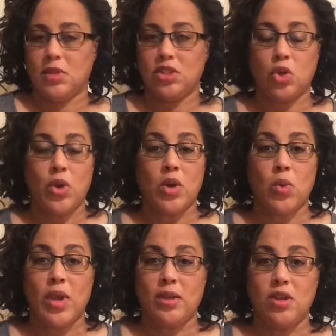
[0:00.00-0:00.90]
It's a quick
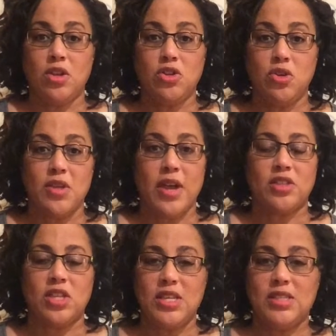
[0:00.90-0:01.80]
win. You can do that.
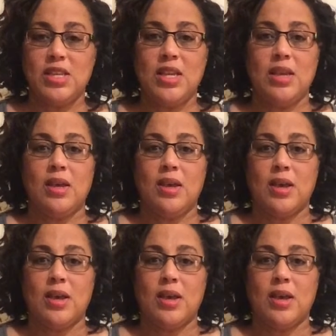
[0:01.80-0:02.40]
It's easy.